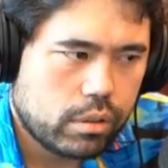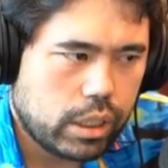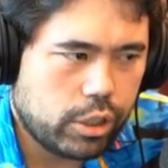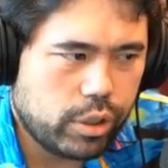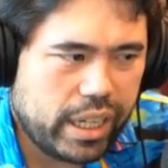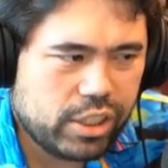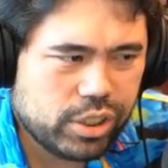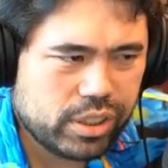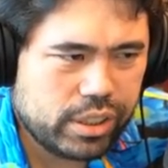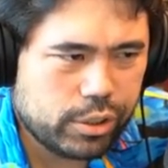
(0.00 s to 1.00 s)
I know h6
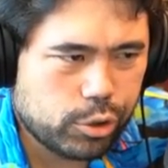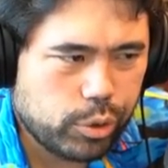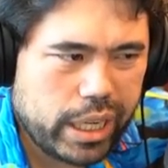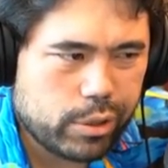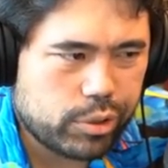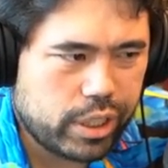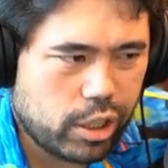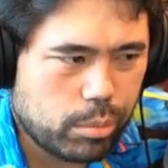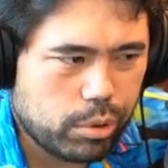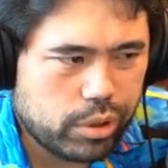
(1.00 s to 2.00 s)
is either great or
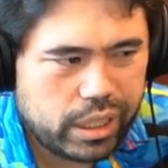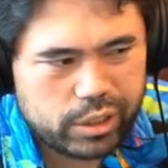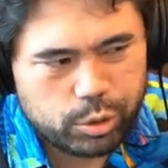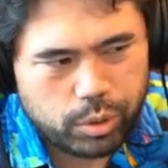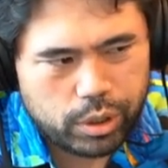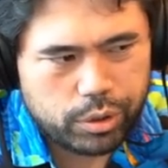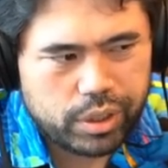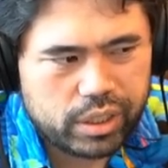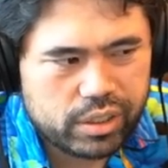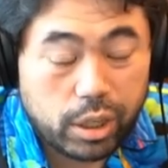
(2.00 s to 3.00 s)
terrible that is the one other thing
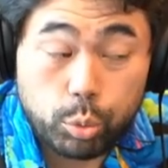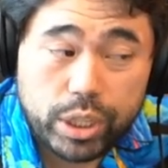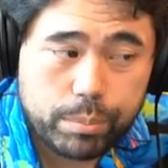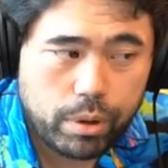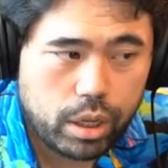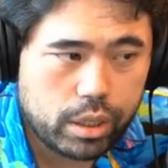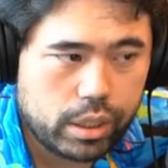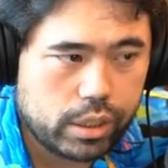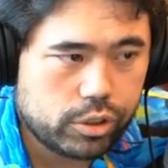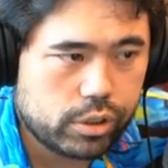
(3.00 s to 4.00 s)
he's got a weak pawn on
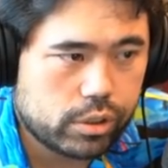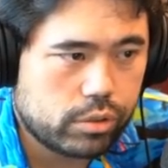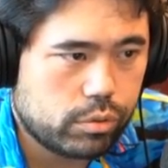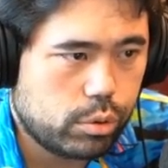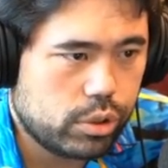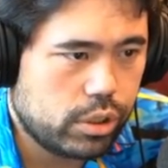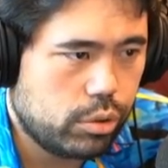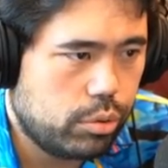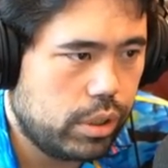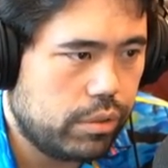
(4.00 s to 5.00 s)
h6 of course I go
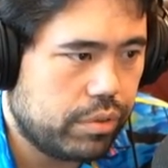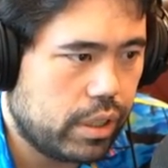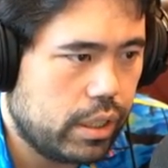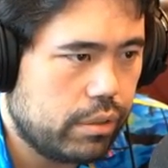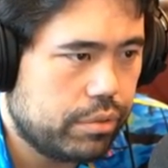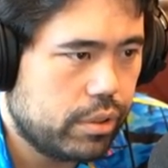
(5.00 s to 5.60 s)
queen e5 I